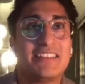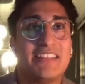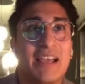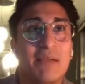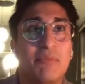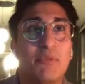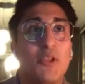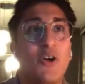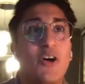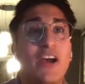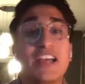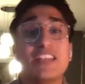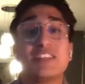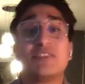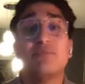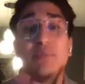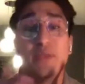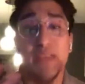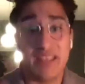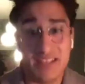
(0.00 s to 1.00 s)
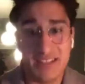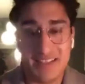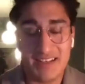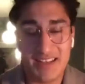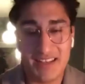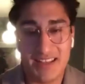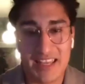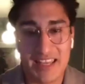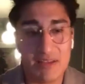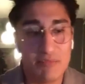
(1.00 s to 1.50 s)
Tableau has
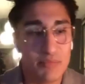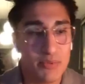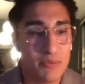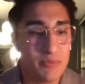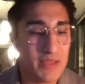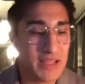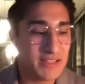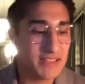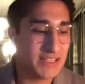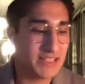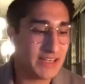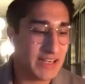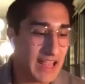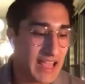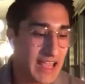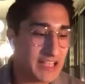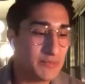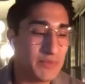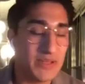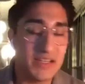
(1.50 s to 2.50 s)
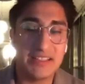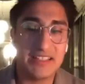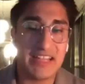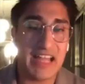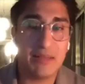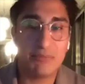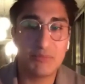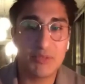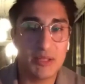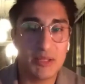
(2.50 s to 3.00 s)
been implemented and it has been
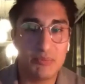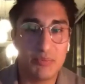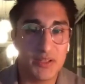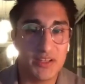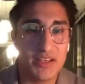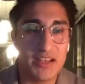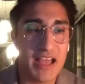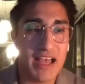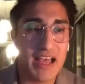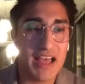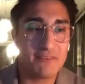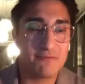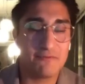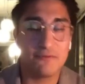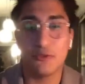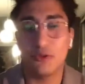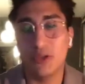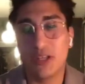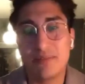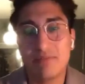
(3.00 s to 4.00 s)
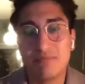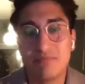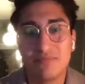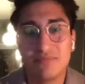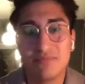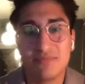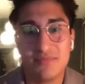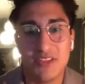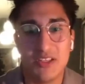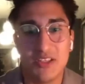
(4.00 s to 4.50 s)
adopted, but not fully.
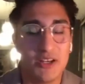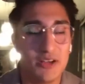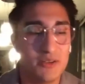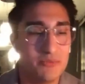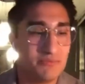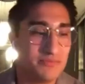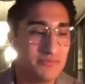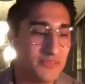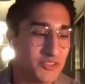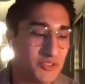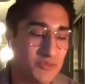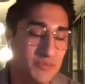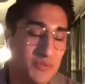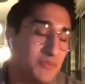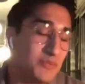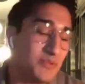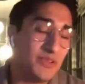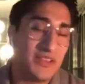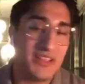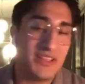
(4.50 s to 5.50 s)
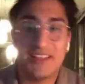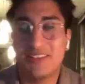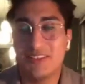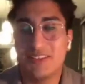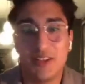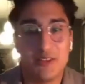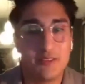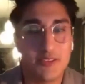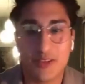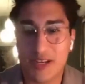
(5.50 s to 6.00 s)
There's people that
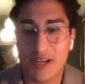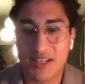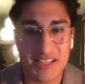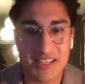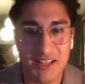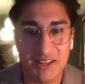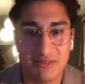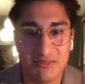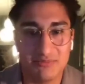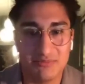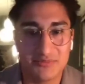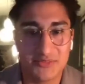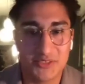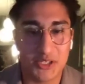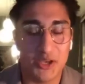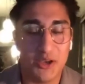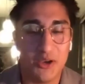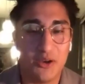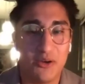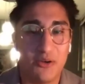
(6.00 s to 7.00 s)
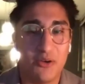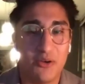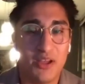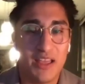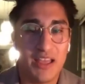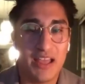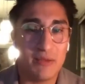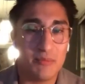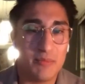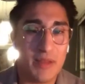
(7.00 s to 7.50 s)
love their Excel. So
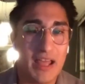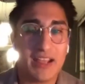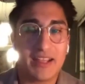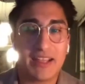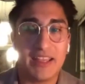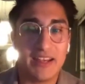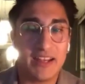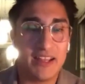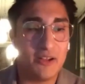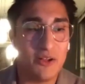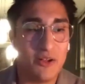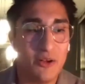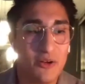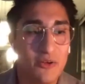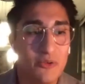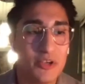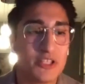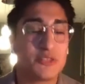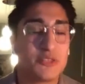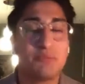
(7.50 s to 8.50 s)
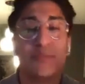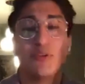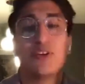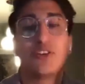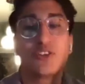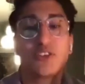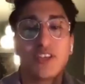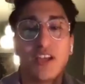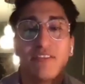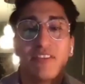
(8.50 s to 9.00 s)
I'm not going to always
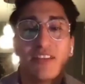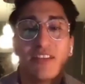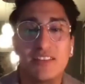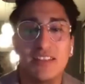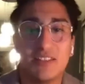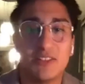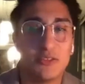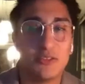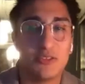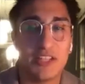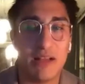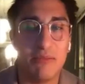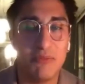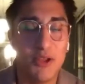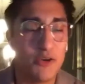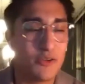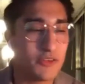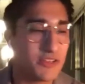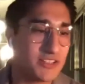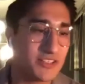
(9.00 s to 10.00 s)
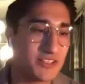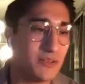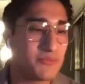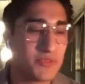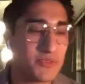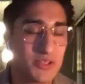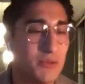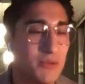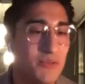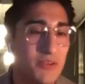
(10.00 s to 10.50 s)
push everything to Tableau, because
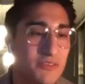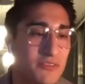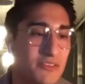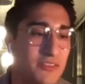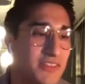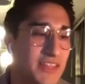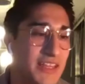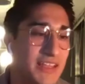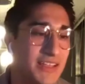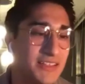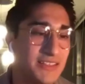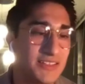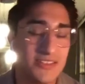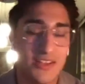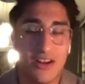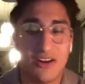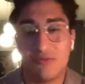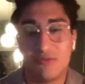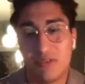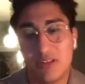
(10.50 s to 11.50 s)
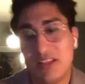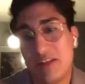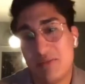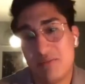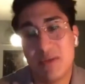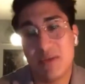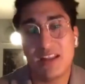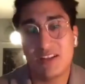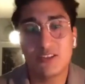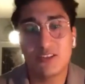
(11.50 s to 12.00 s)
some of the things are really
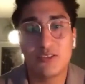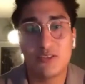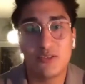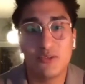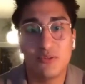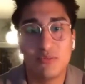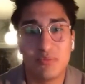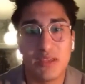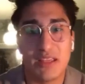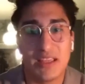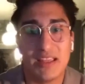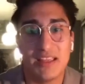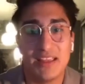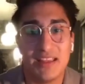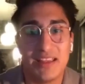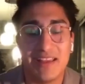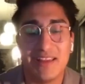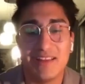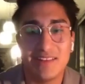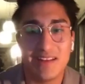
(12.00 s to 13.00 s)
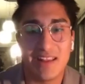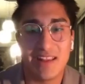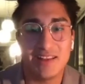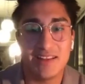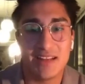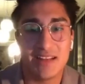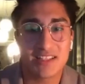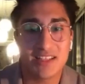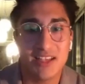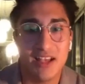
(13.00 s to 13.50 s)
meant to be in
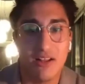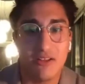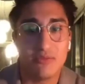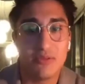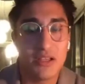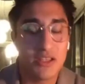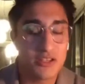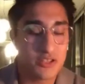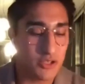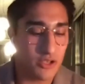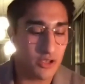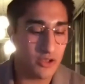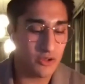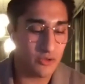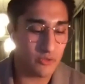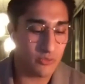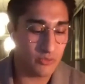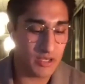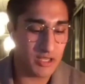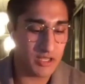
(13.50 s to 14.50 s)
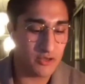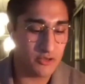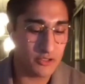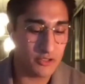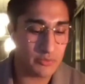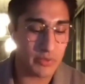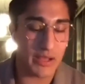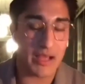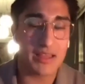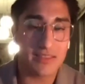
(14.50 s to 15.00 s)
Excel. So we
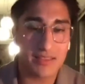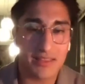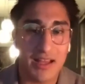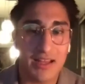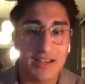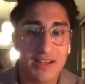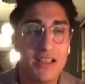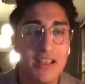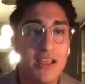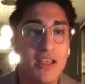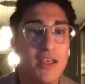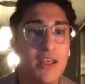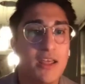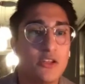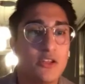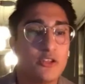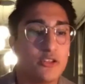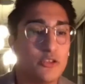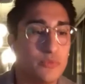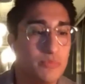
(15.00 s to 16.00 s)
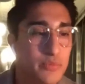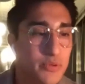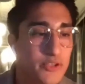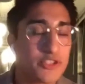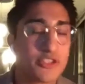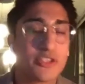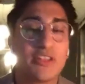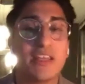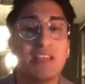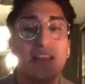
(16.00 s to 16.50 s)
use Python to
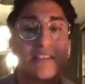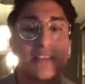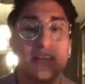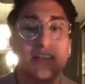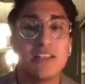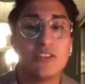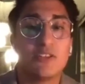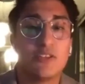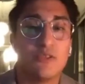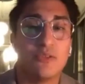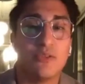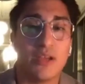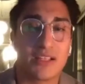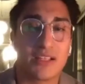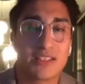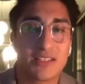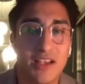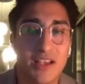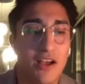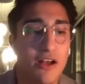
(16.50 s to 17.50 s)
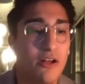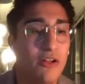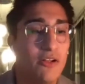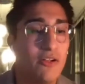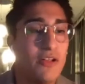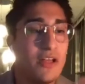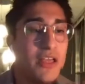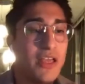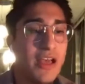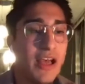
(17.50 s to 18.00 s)
push things into
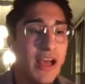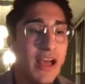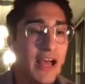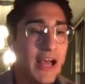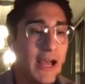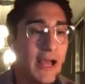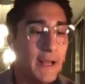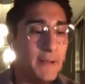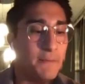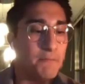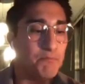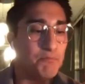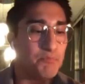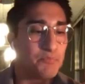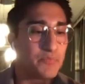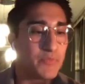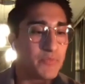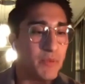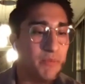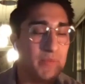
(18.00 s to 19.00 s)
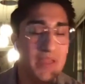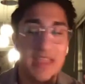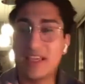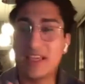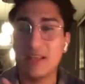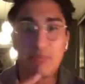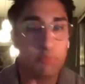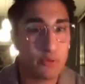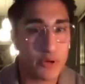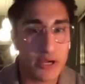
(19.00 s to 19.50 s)
Excel, make
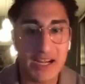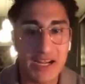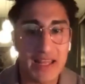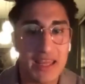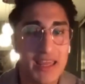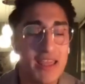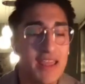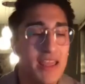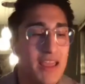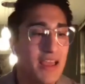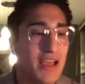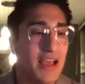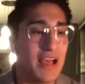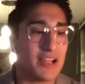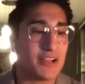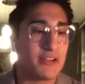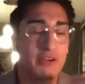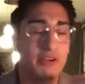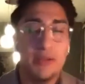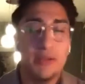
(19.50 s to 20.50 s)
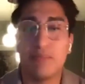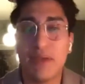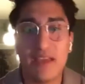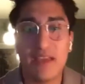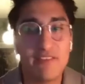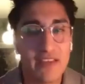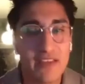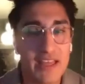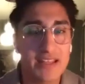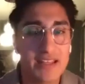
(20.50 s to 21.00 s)
it pretty, create
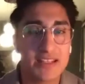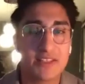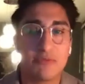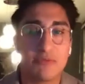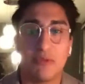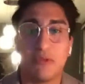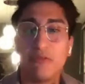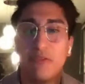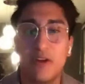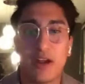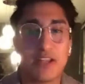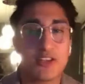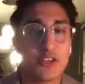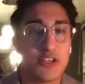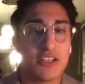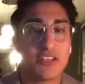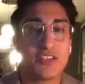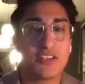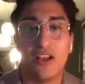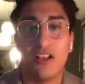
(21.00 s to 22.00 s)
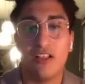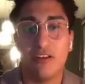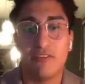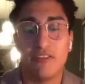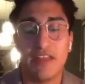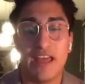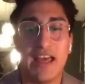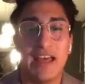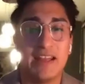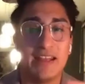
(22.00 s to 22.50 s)
pivots, refreshes, all
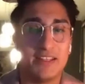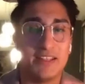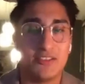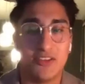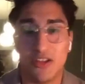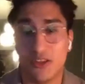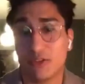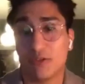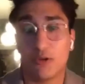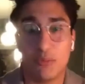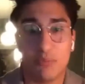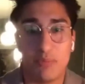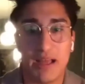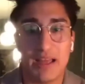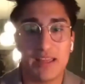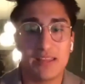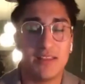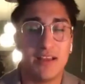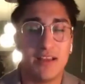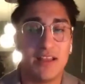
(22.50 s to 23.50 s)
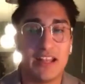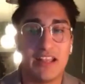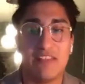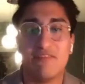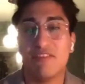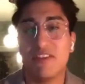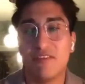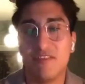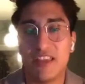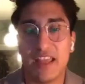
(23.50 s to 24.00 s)
of that. It's done through Python
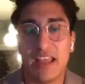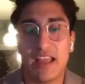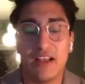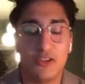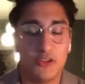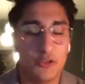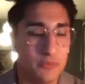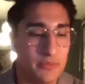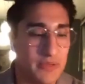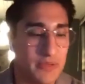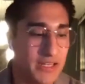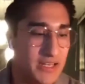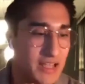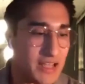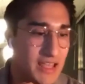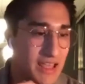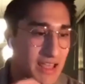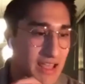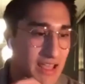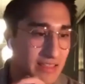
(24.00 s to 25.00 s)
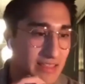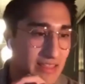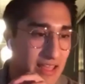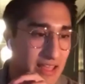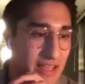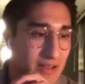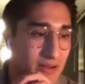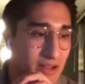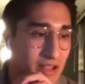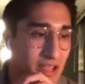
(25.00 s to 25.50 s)
and VBA a little bit. And
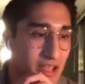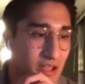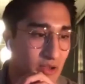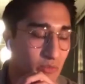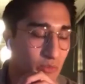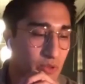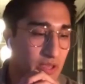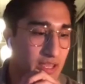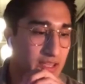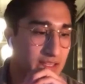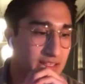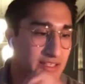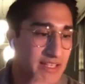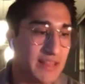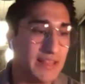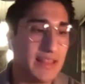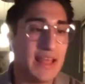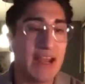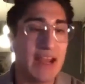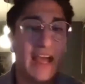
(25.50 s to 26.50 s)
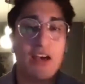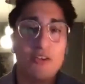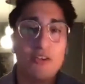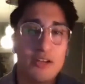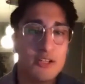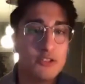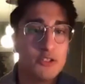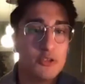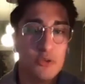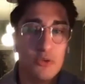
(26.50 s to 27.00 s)
then we send that out
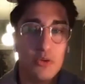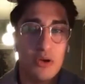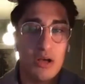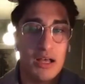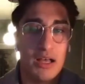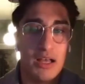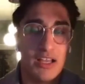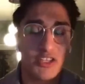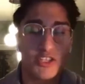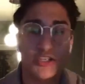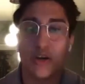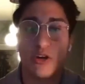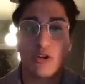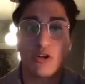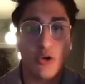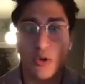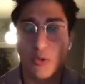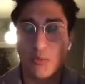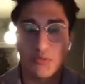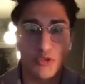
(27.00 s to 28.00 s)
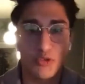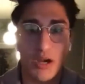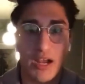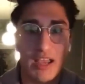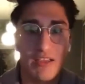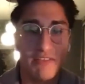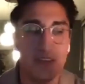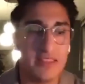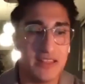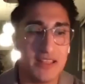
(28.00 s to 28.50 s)
into a ShareCorp
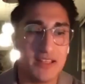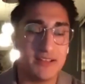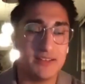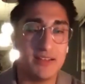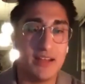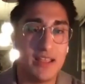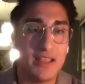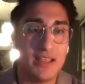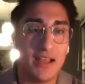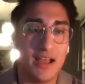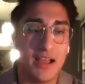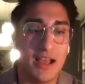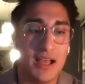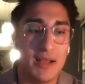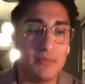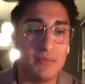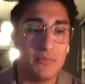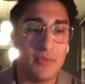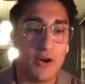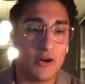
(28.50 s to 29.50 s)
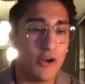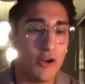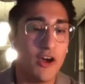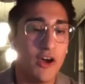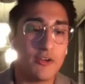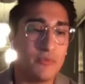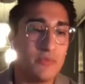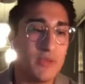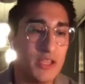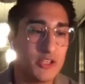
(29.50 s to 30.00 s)
drive. And then our
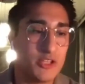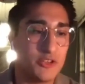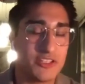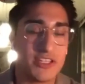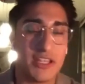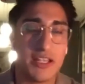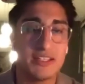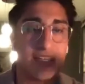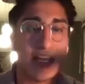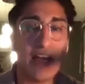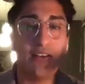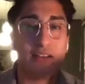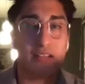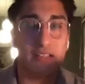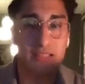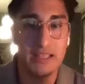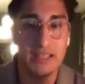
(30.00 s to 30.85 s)
automation sends out a